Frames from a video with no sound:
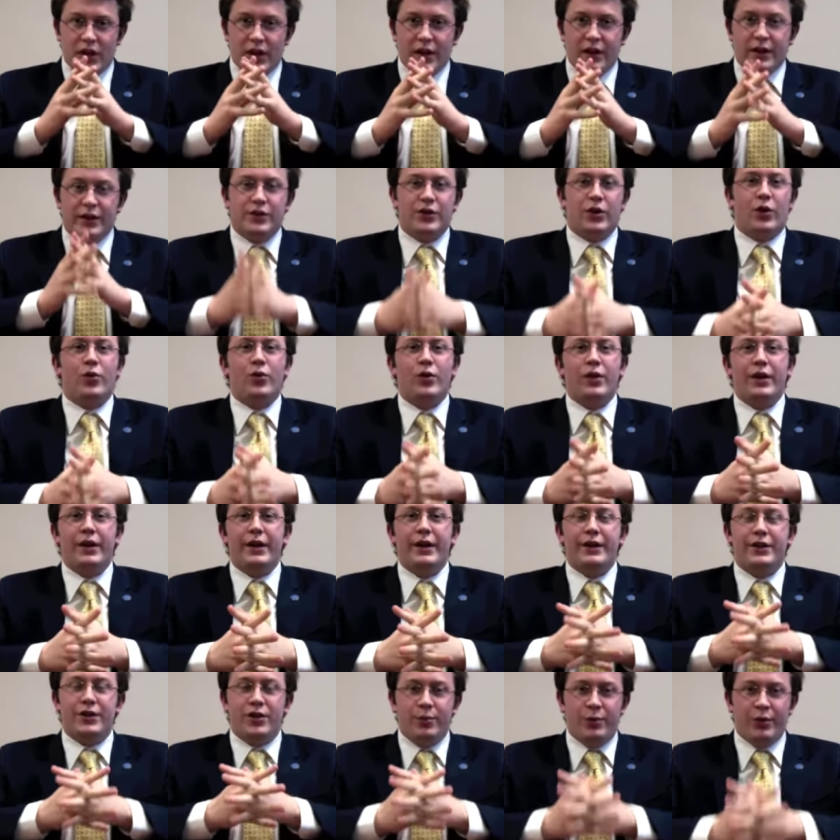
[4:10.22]
It is
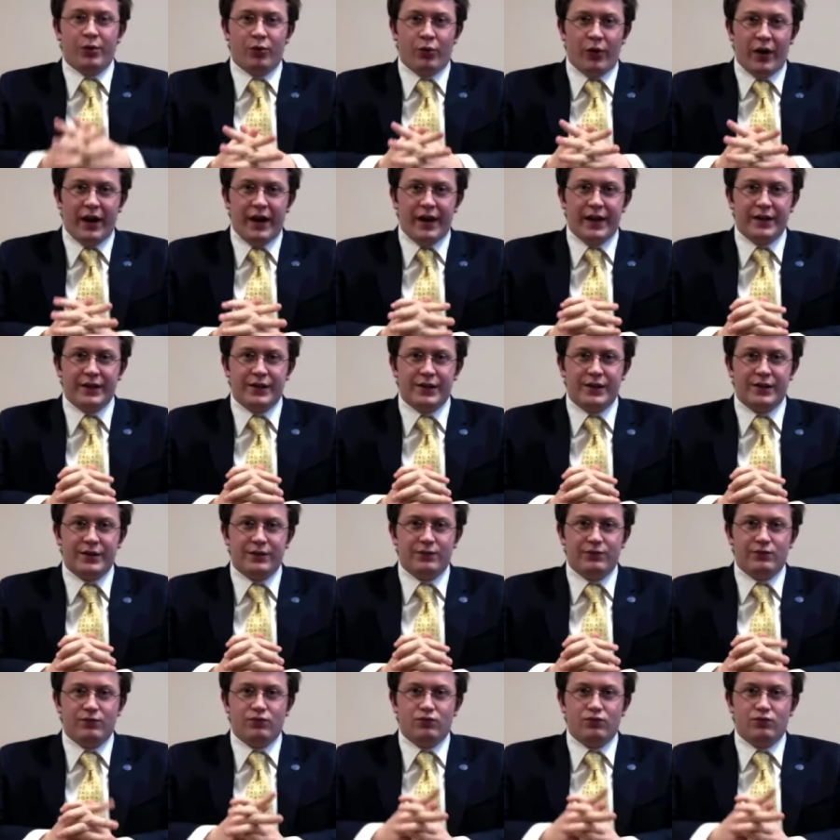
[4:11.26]
only to be raised